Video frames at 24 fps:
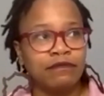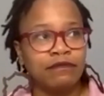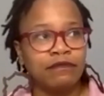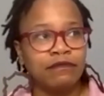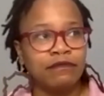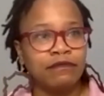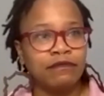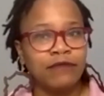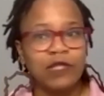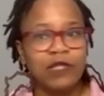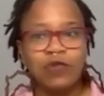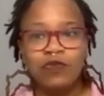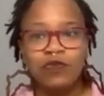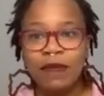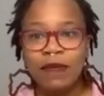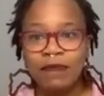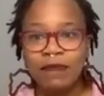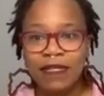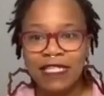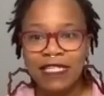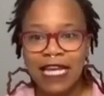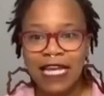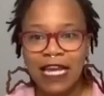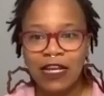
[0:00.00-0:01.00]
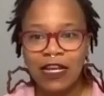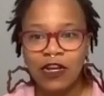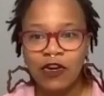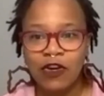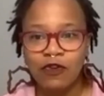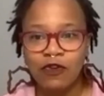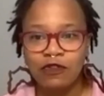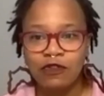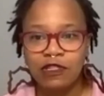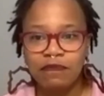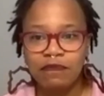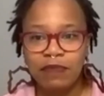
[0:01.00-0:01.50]
sweet
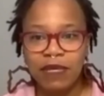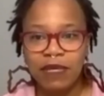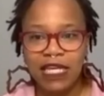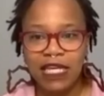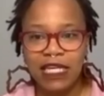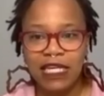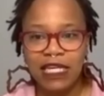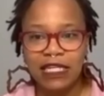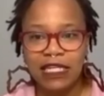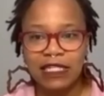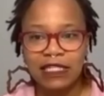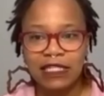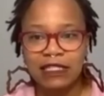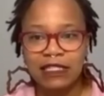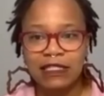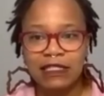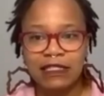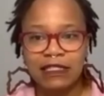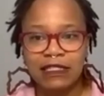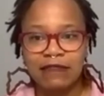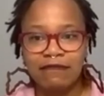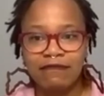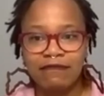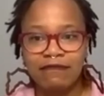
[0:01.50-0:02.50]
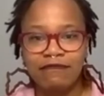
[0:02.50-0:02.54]
potatoes, peas,